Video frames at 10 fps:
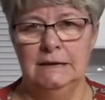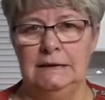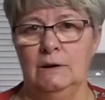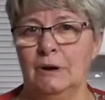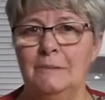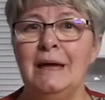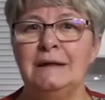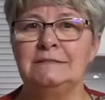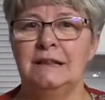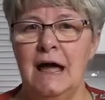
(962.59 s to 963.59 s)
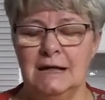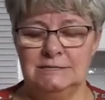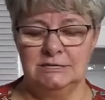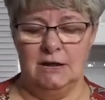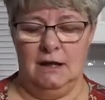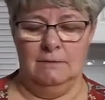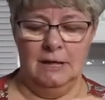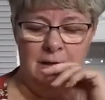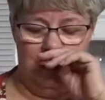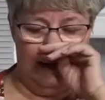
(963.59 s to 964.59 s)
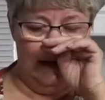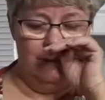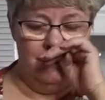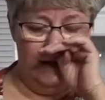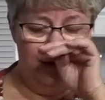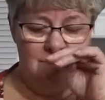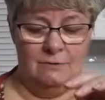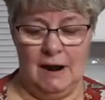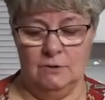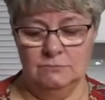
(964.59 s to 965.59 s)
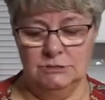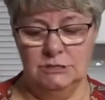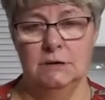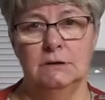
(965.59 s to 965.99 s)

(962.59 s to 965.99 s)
Now, when I made it the last time, I made it around